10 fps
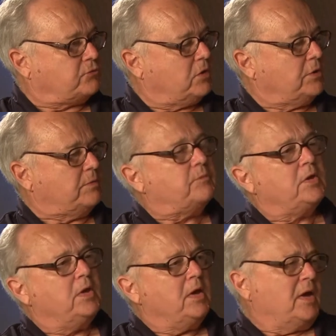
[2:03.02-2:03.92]
run,
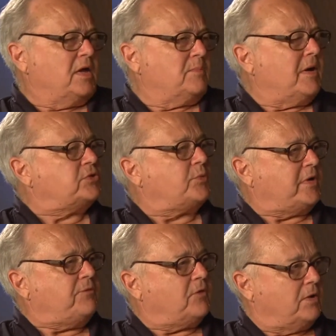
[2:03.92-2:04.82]
and about
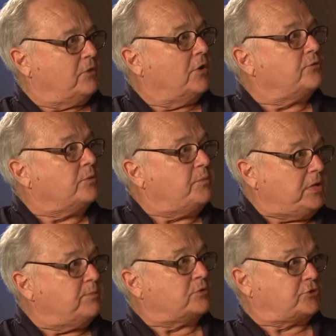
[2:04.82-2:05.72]
2,500
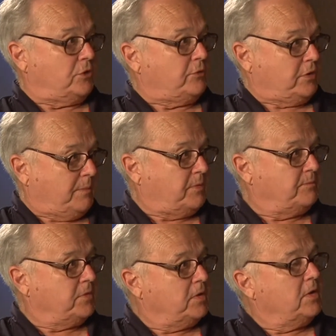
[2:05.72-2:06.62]
people showed up.
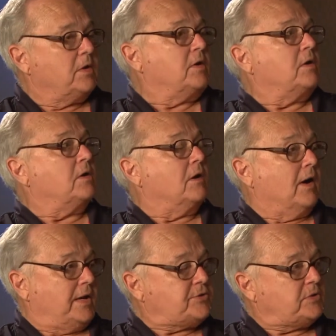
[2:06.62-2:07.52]

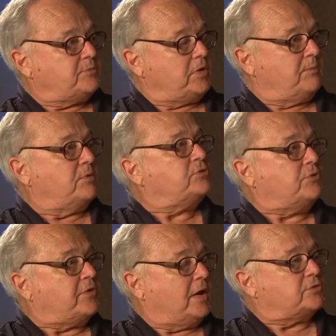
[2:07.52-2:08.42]
Last September
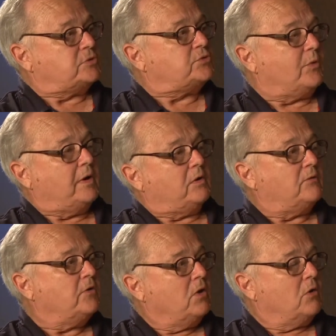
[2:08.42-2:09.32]

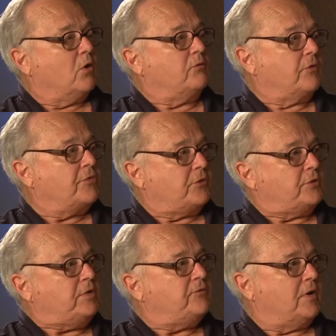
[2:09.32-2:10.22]
2012, over
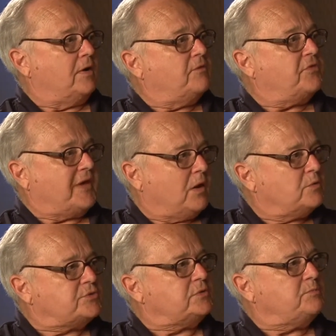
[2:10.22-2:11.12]

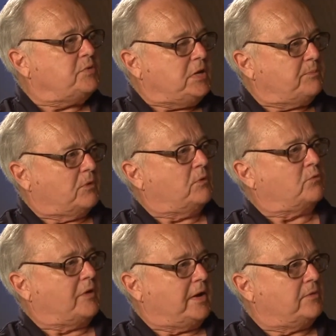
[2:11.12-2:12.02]
35,000 people
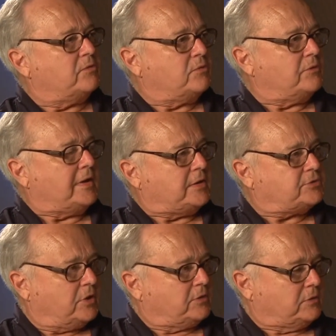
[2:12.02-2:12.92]
ran through
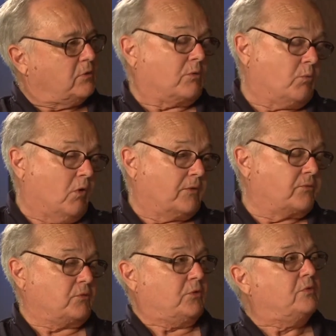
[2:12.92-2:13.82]
that tunnel, or walked
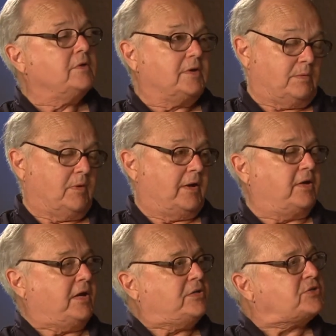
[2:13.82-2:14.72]
through, in my
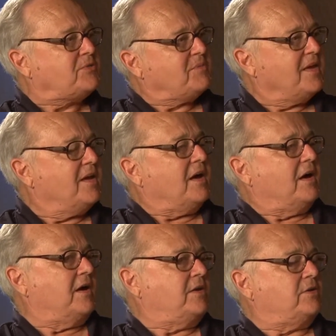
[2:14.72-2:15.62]
case,
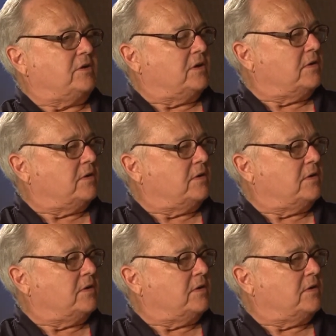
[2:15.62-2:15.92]
and